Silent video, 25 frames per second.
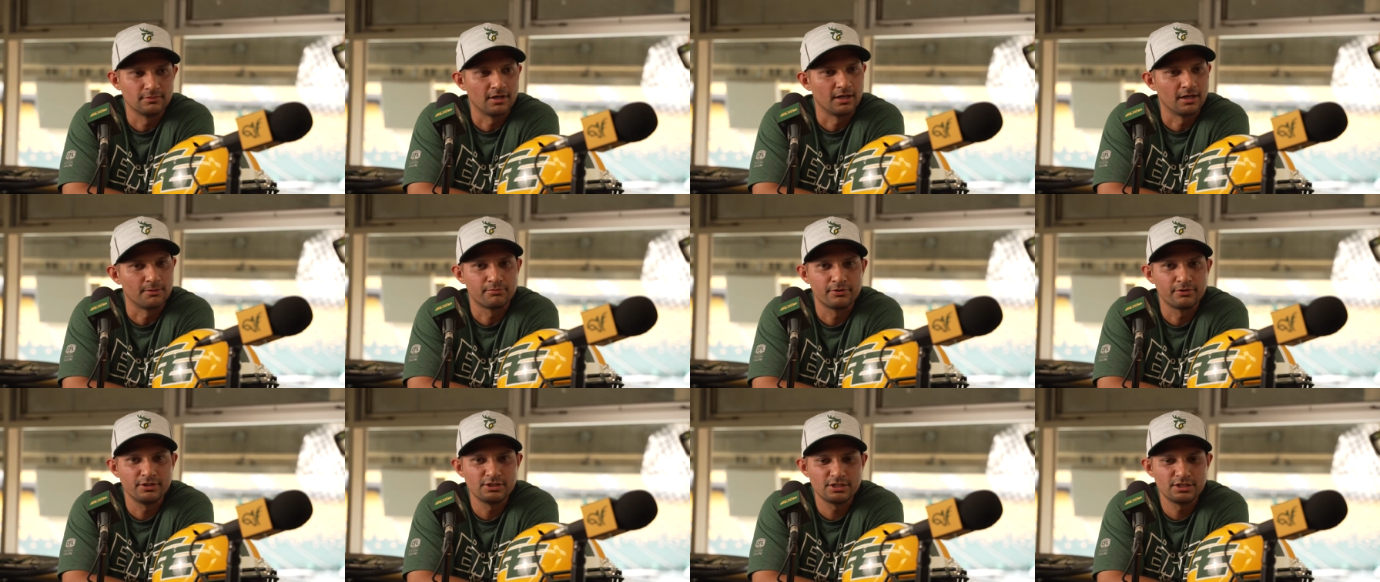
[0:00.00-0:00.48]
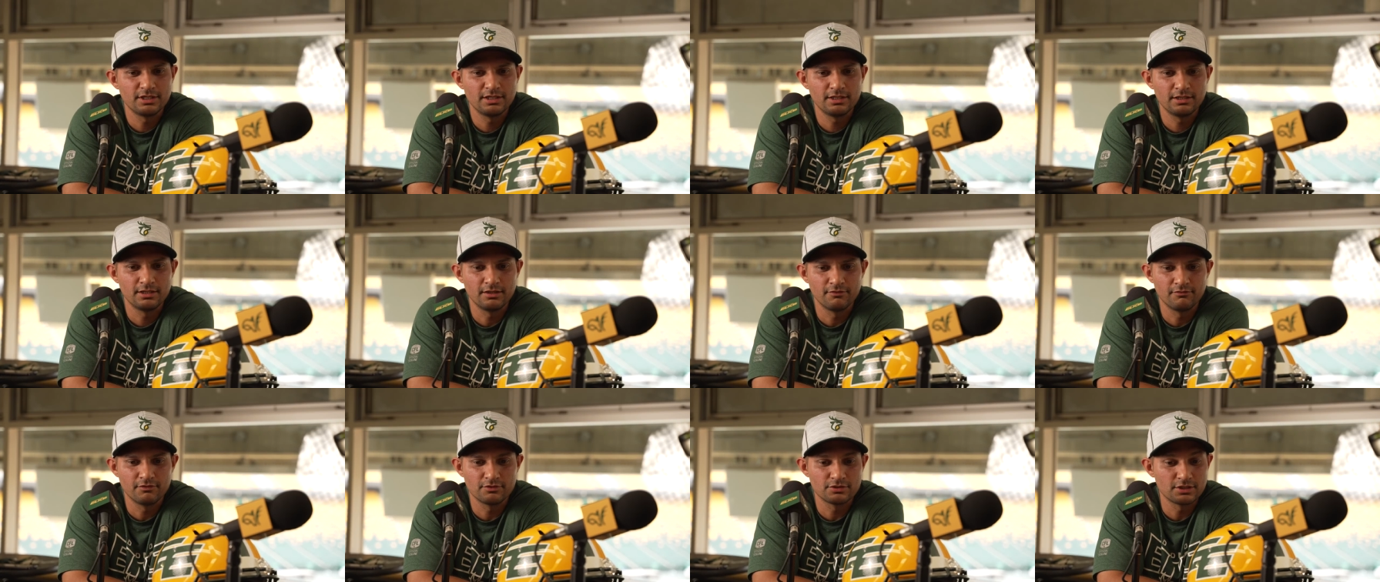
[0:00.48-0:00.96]
I appreciate it.
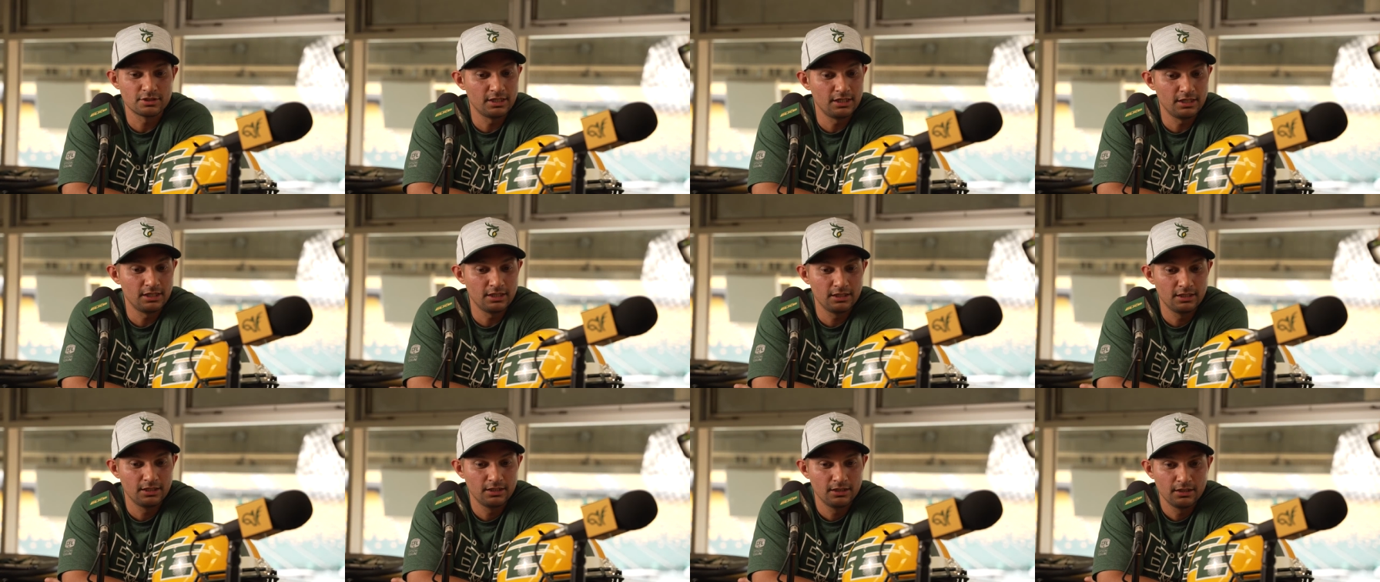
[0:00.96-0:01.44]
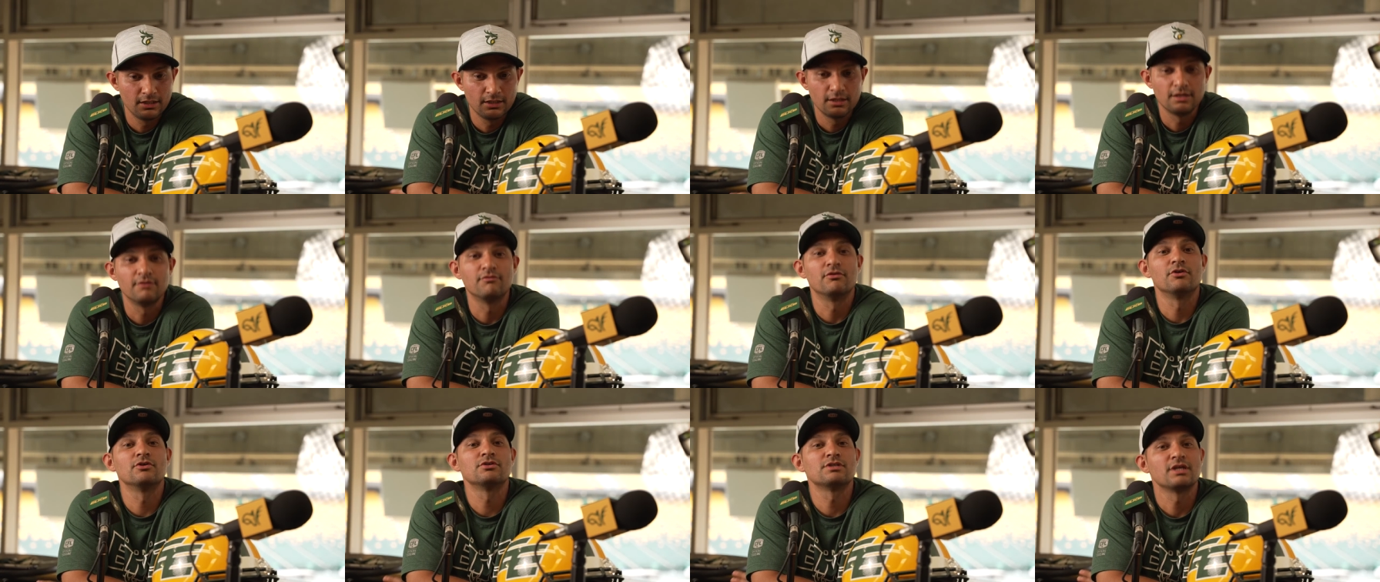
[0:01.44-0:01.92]
And
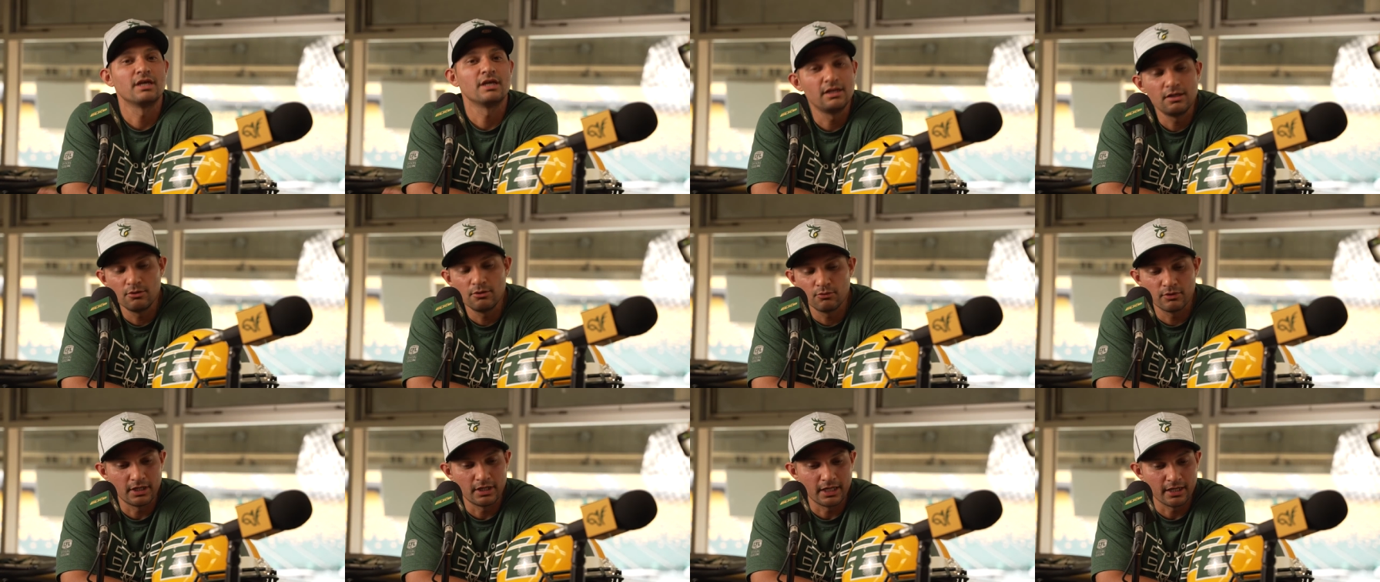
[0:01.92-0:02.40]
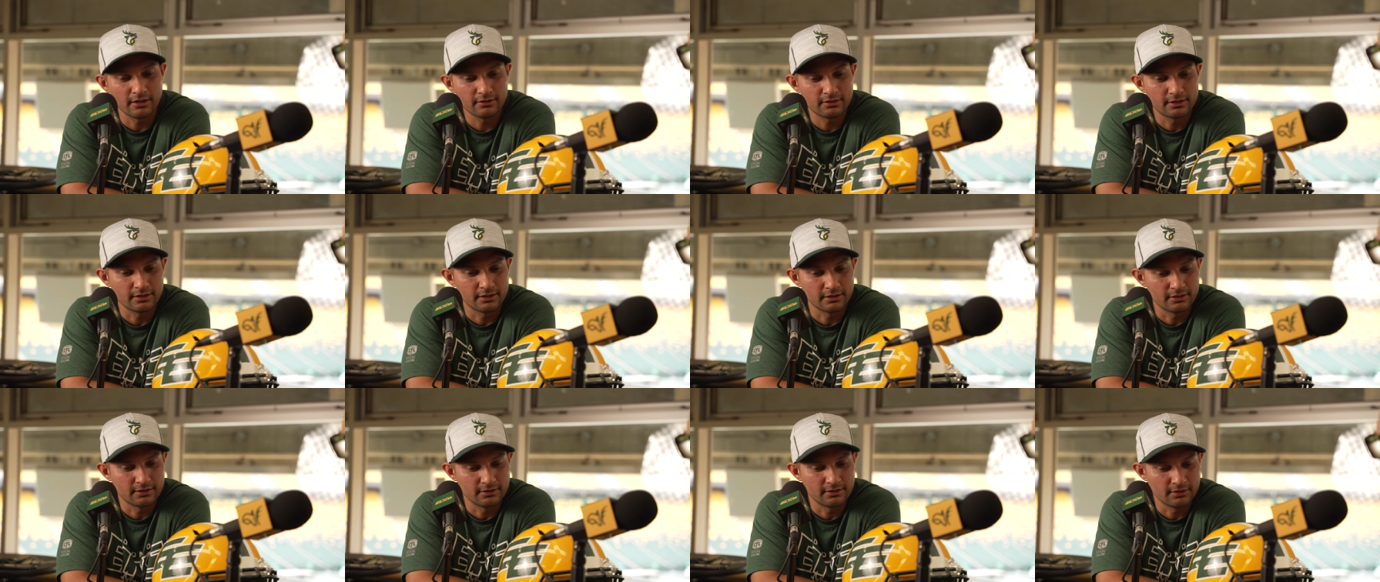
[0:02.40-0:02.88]
if there's anyone out
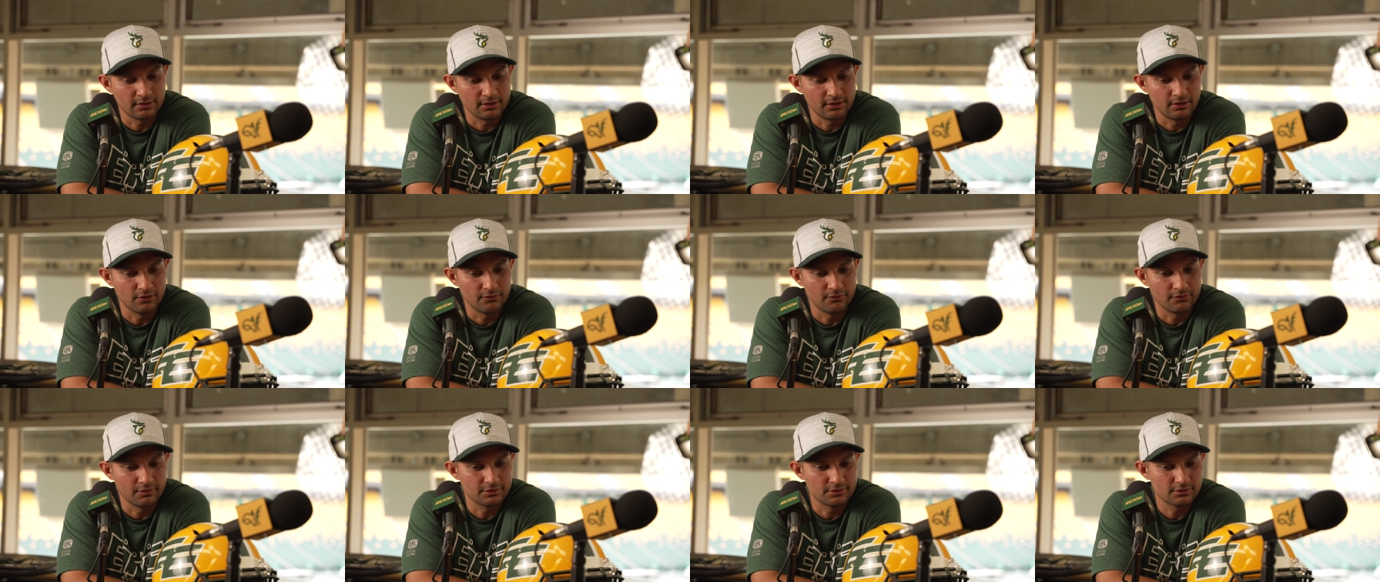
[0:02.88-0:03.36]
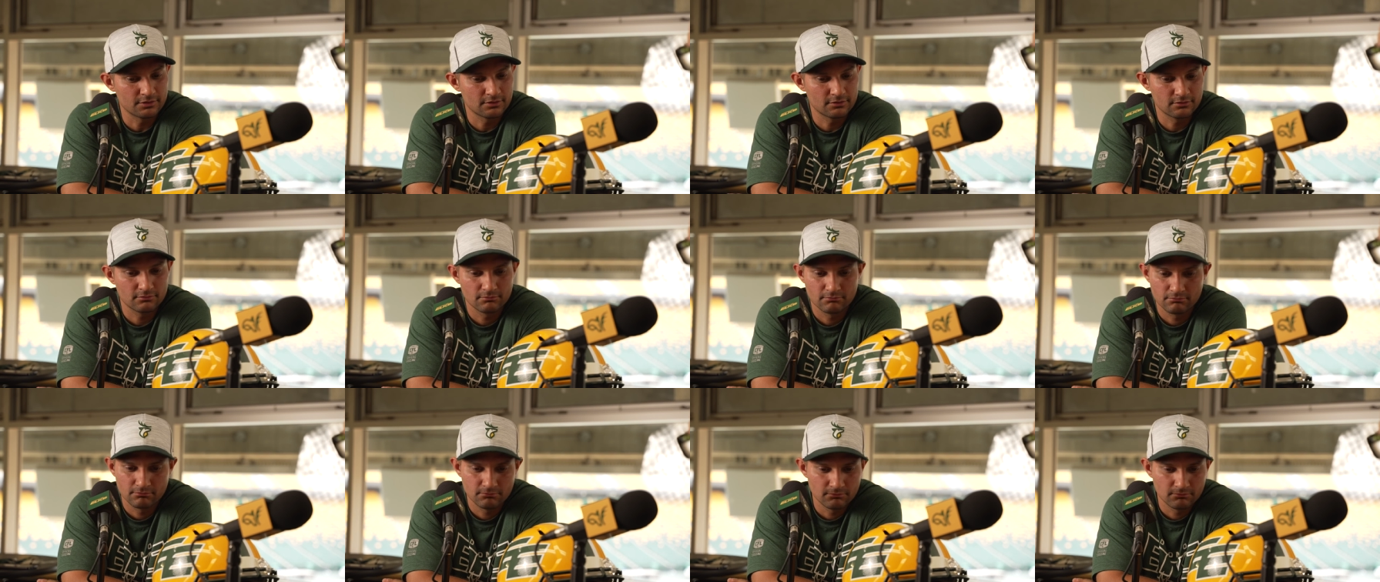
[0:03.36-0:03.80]
there, you know, there's